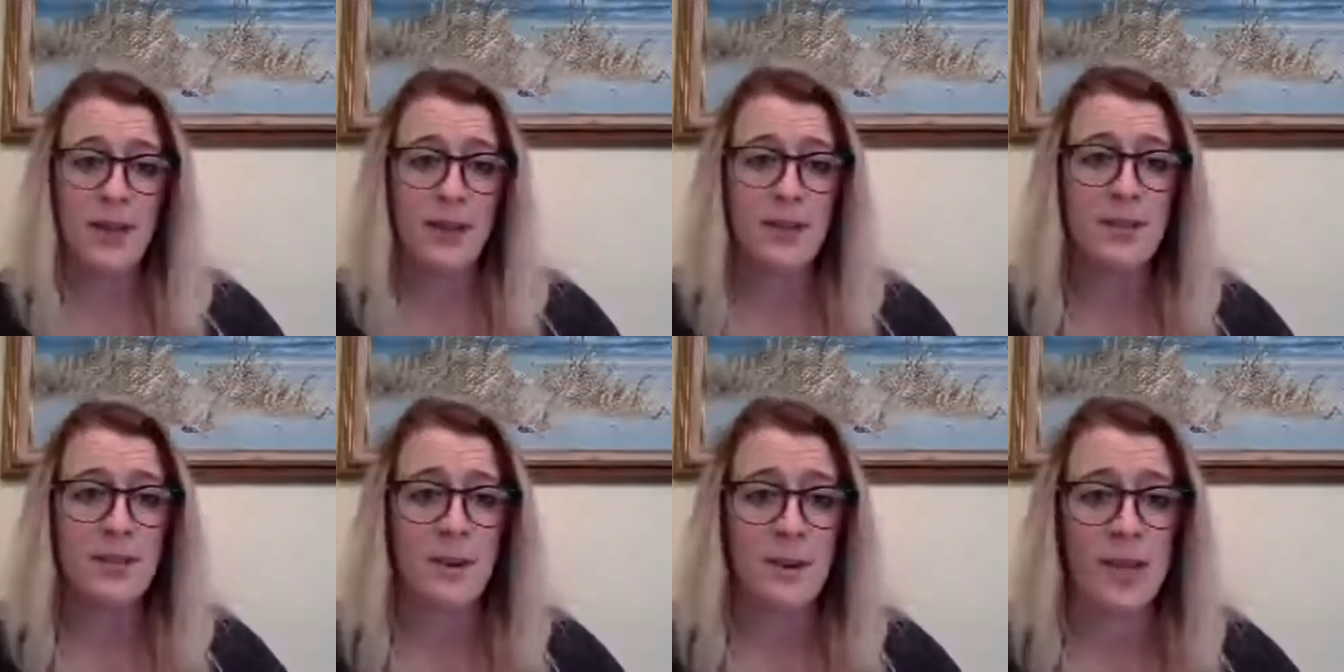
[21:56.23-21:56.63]

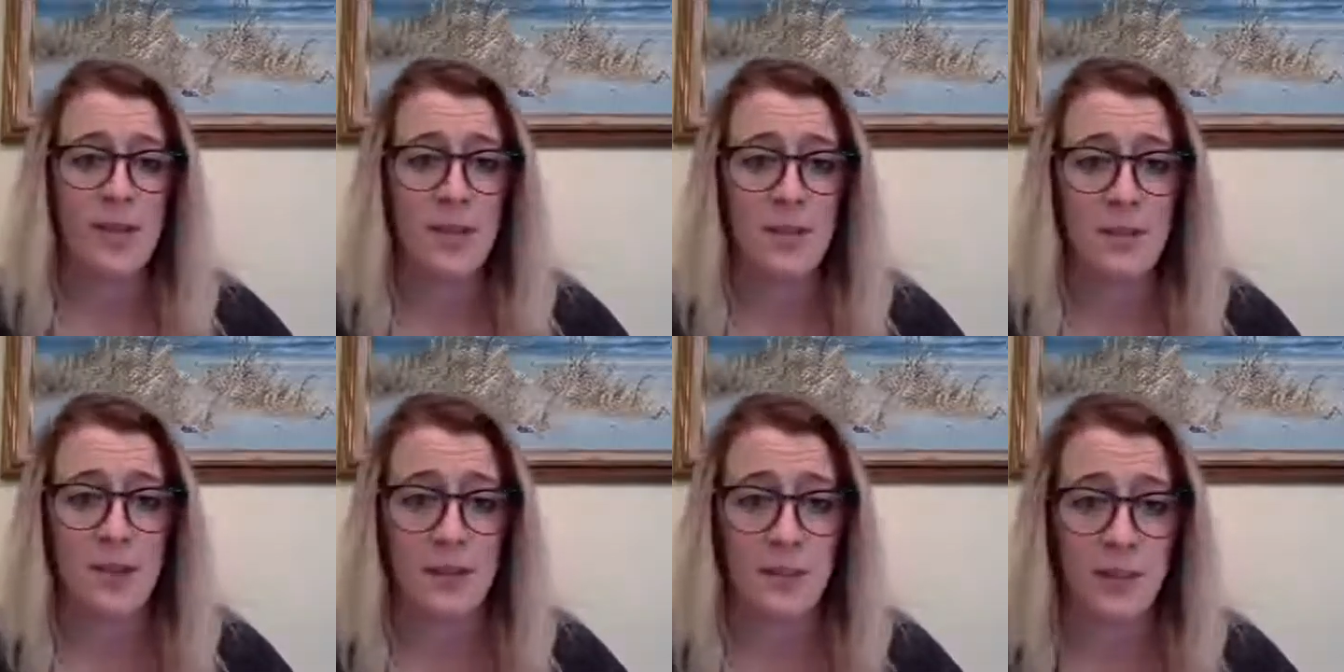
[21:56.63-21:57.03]
so I
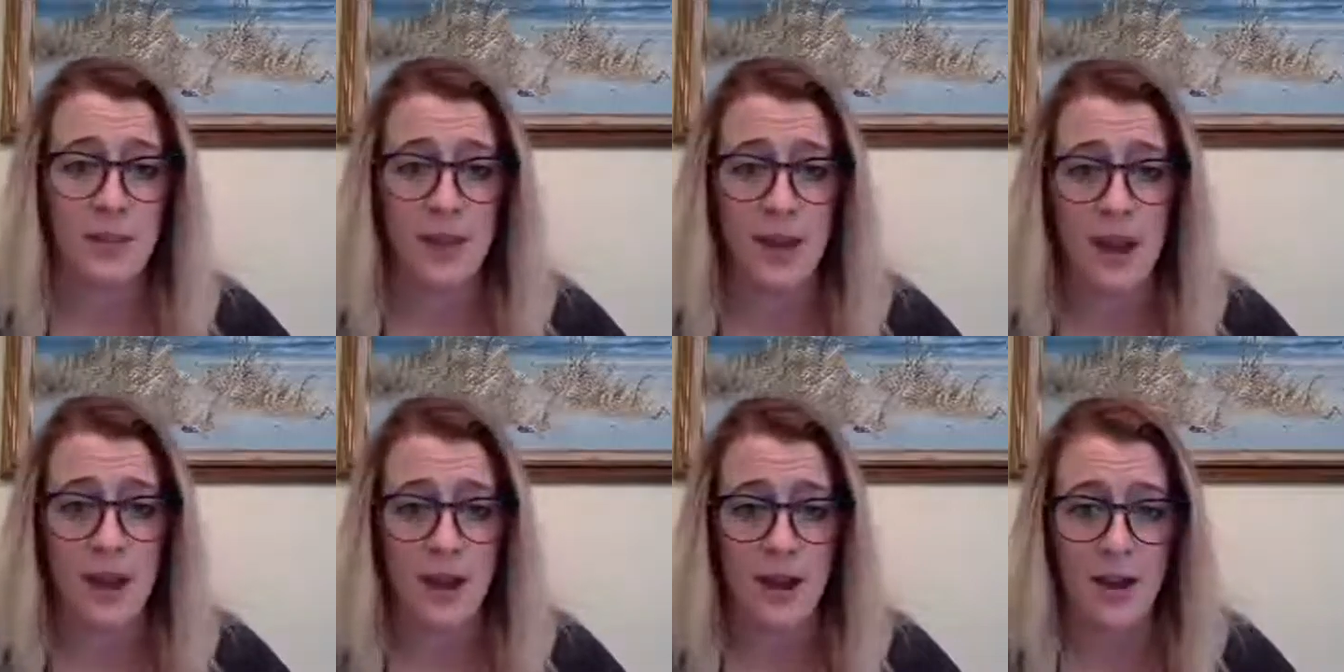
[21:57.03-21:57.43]
keep up with
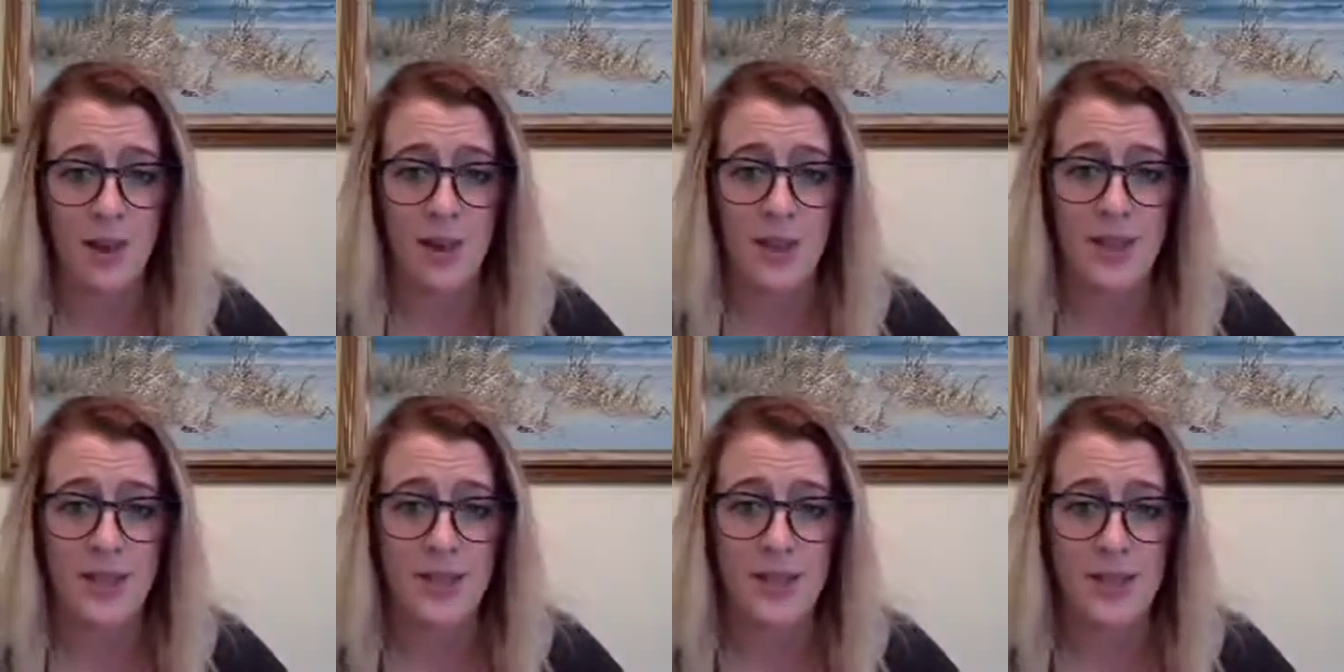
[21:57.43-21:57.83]
the
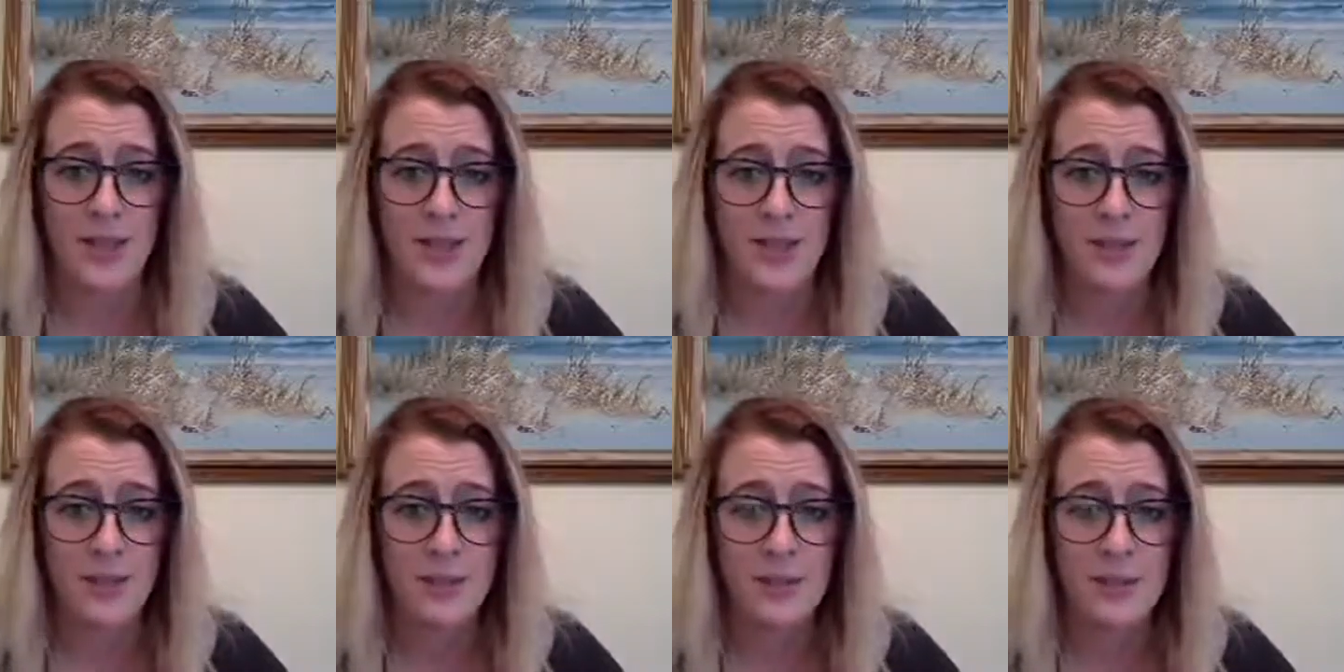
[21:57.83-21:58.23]
iOS
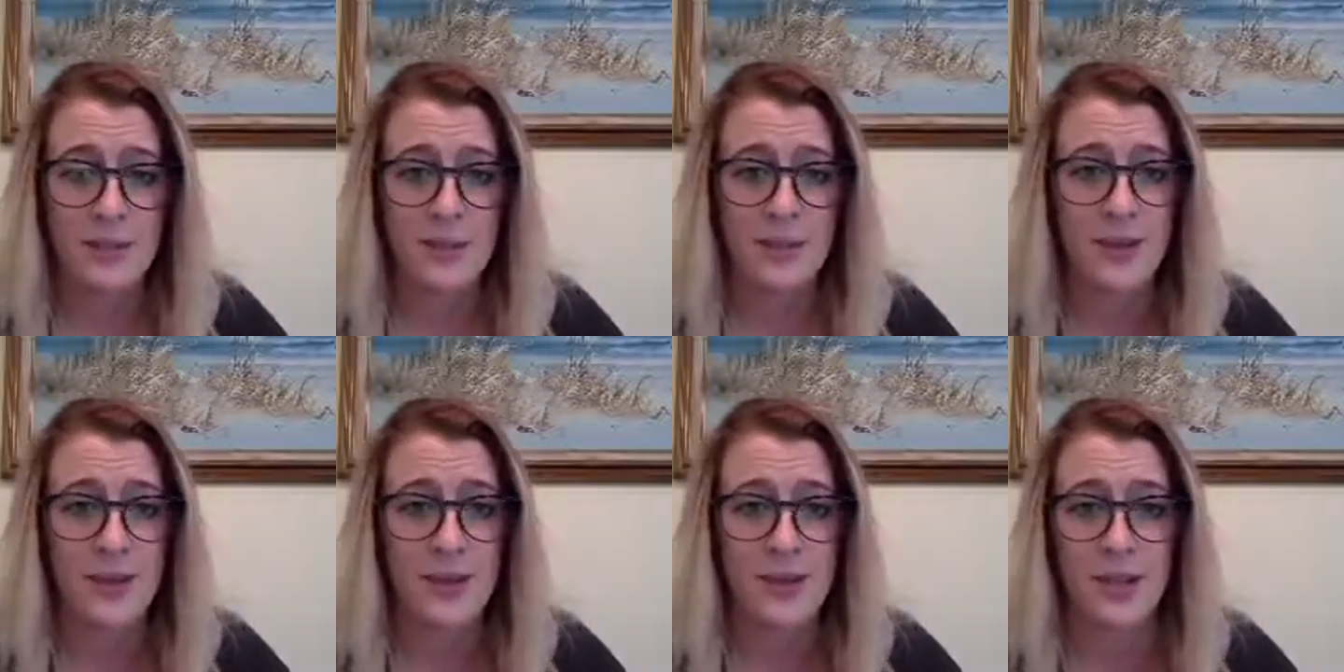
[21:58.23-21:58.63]
system,
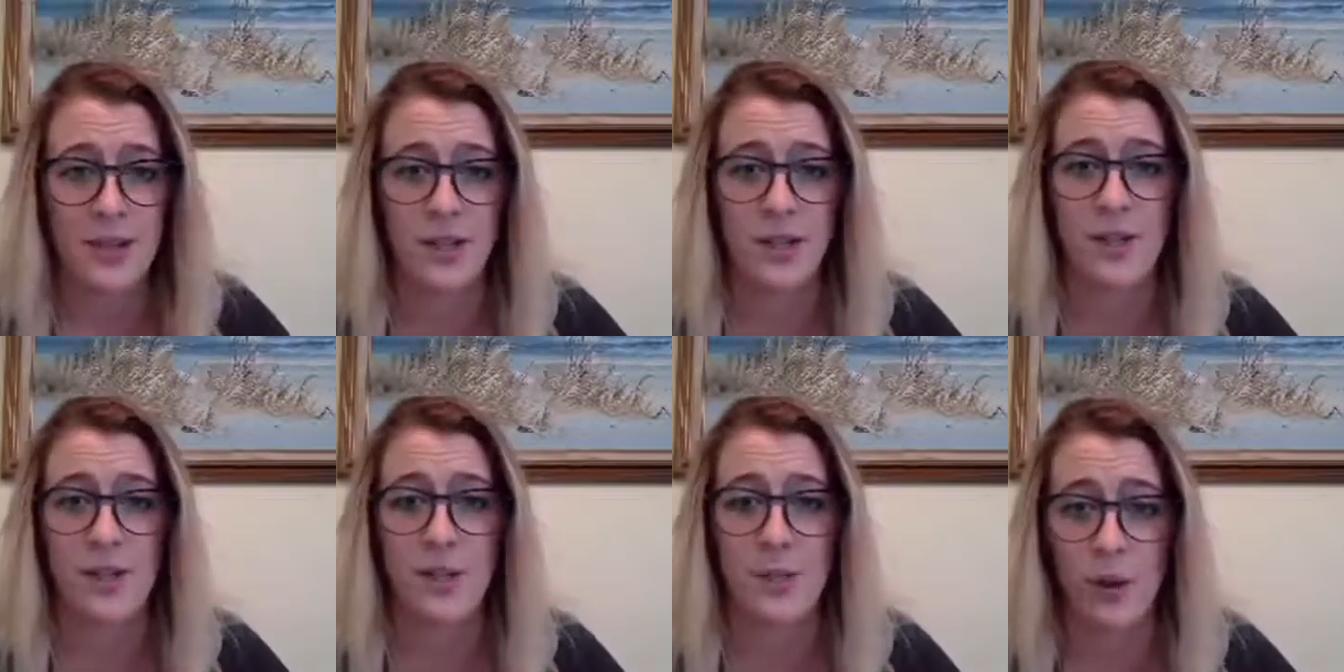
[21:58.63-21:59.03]

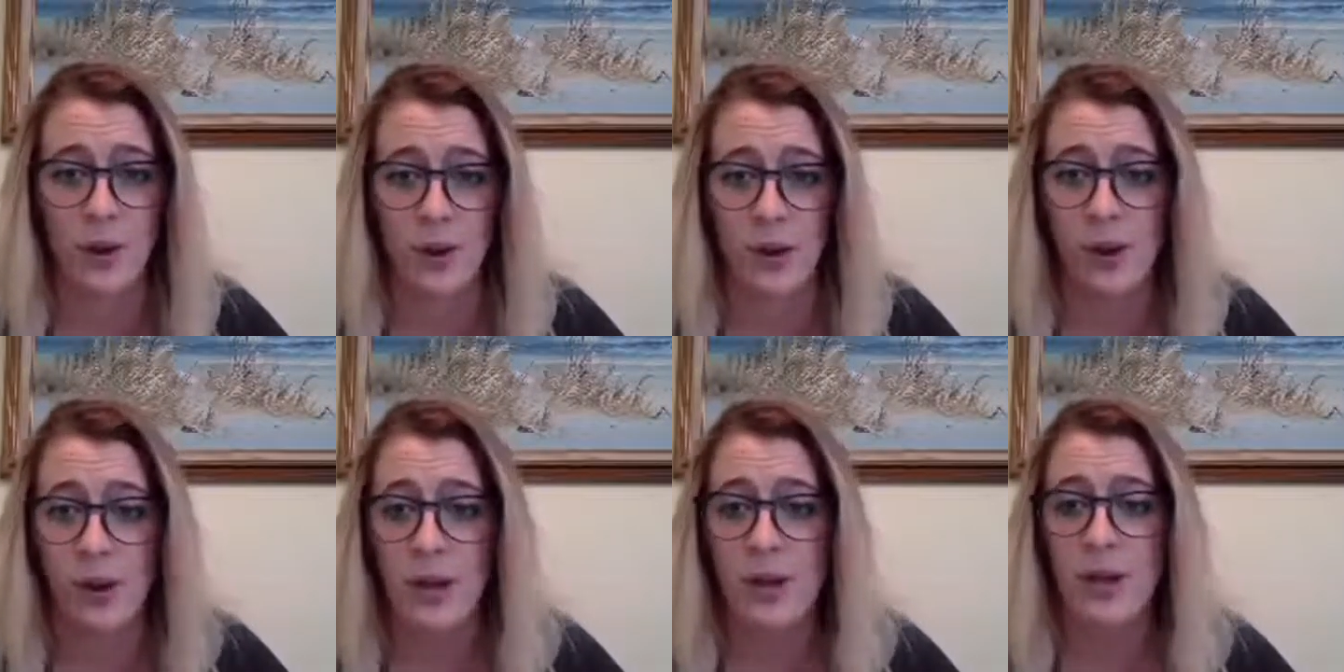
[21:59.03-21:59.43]
especially
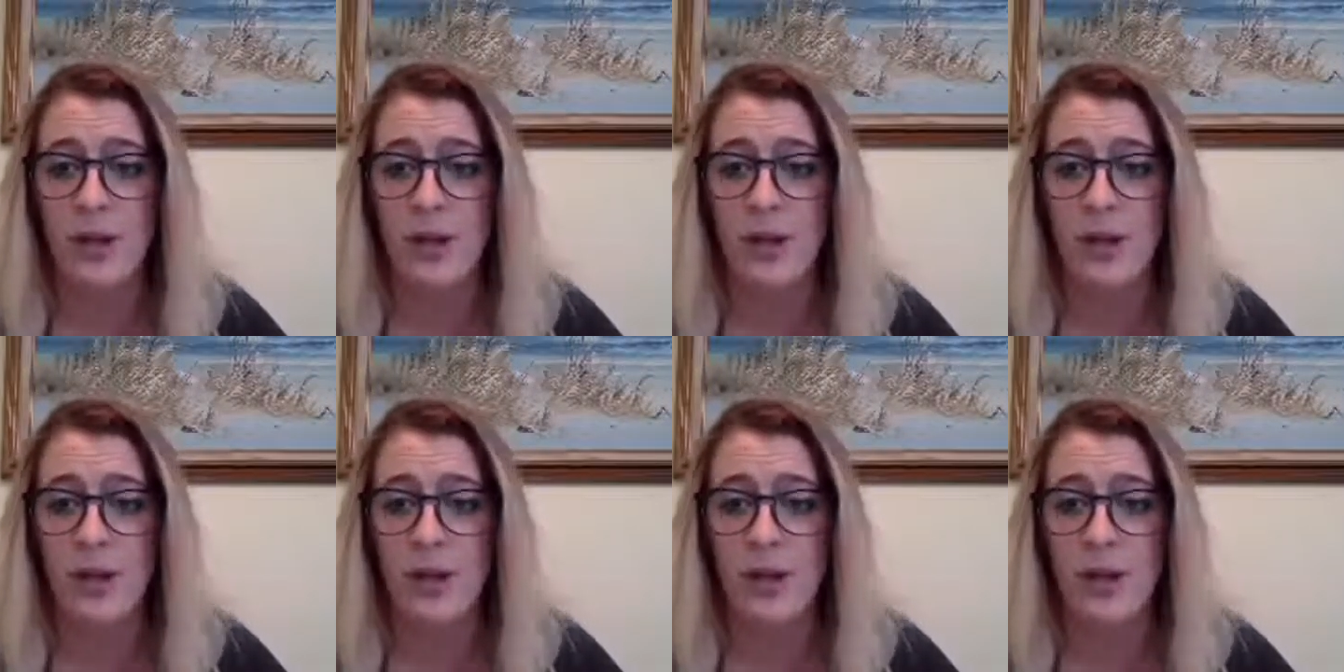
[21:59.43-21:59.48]
for